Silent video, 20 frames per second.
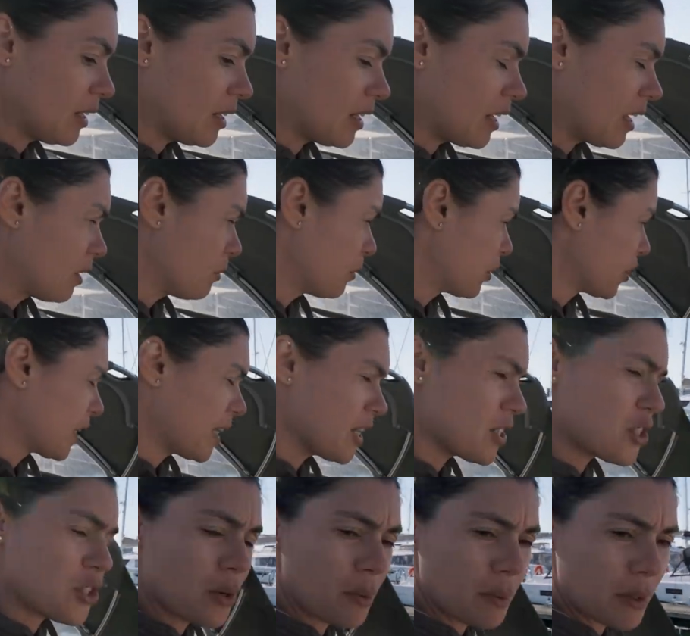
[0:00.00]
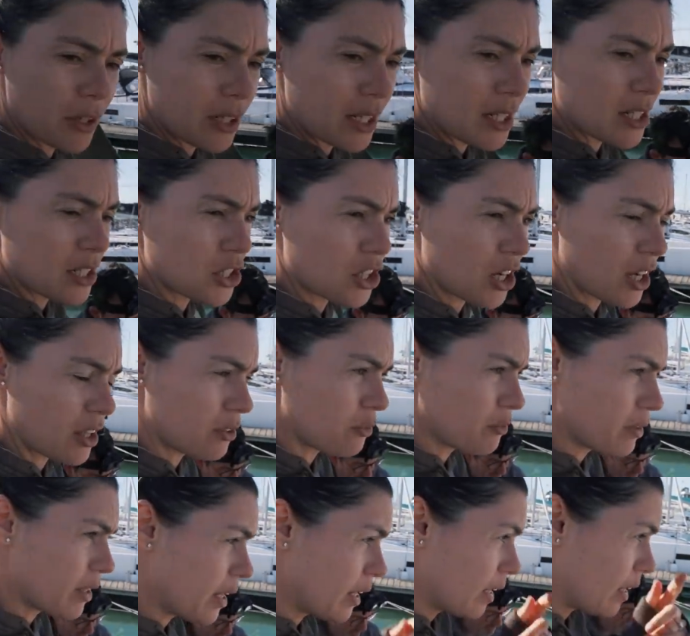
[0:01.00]
Yeah, what do you need to do up there? You need to check the
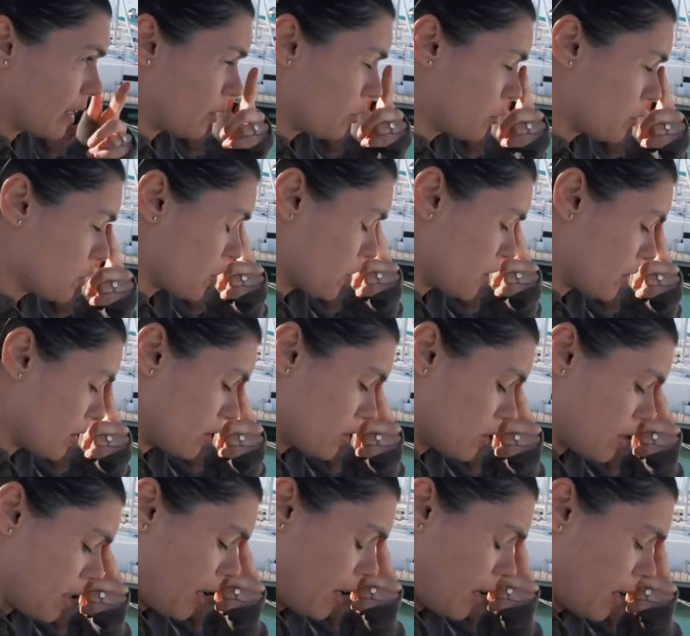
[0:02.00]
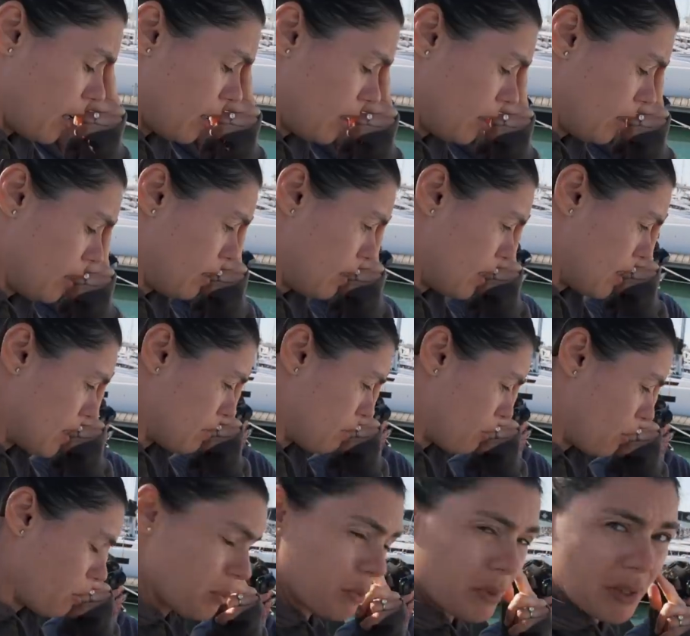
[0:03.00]
rigging and also the, uh, there's a
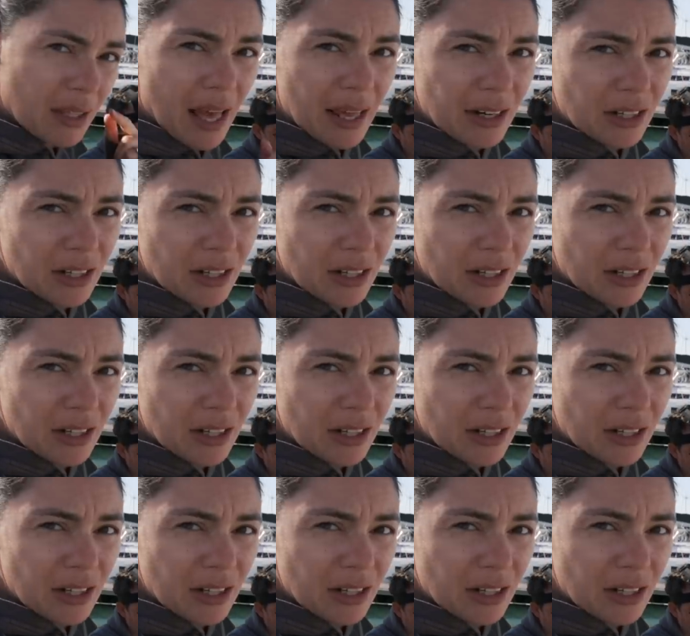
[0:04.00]
problem with the